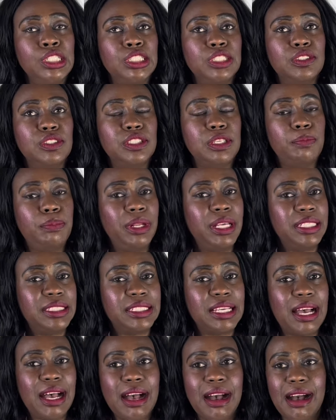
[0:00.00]
So the
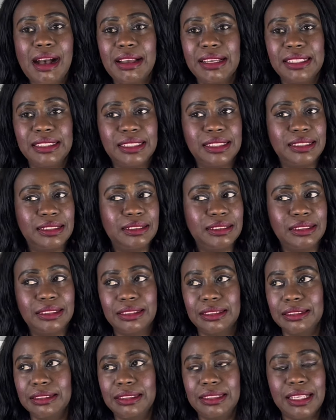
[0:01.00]
blazer is in
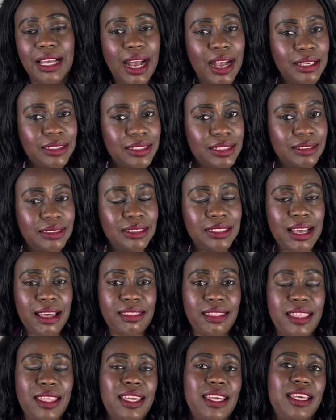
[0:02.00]
the thousands, I
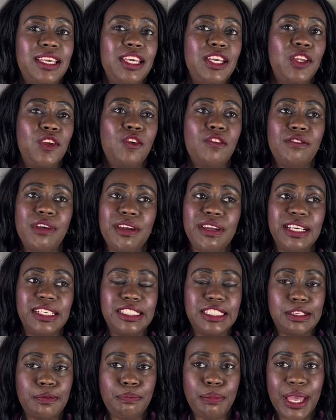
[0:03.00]
think, you know, very
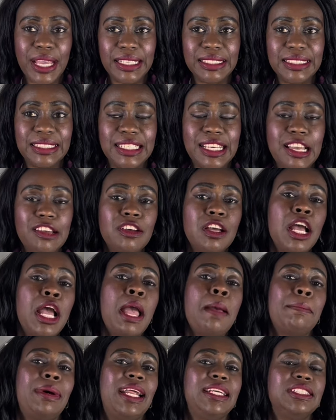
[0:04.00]
expensive,
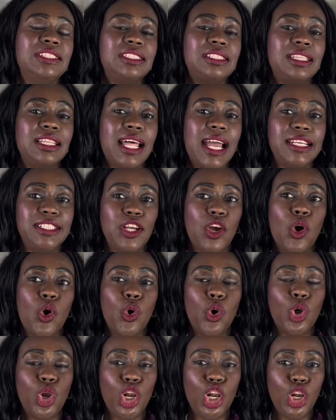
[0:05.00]
but I just like the
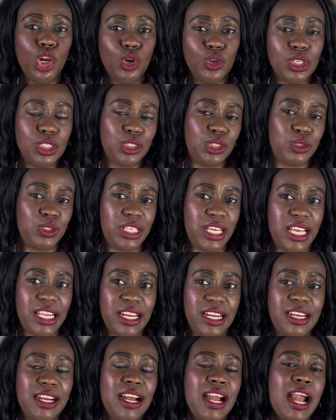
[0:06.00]
whole look
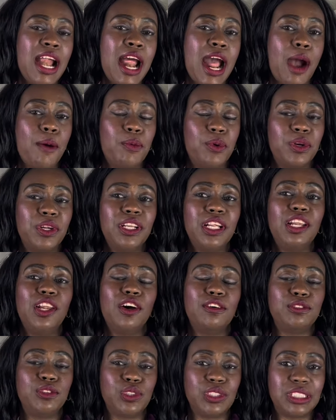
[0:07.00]
together. I would really
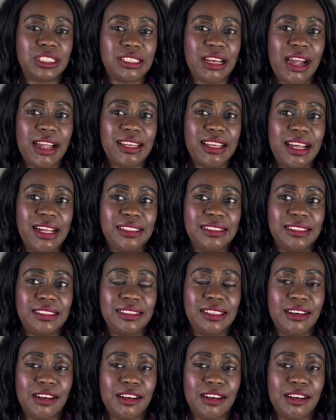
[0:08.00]
love to style that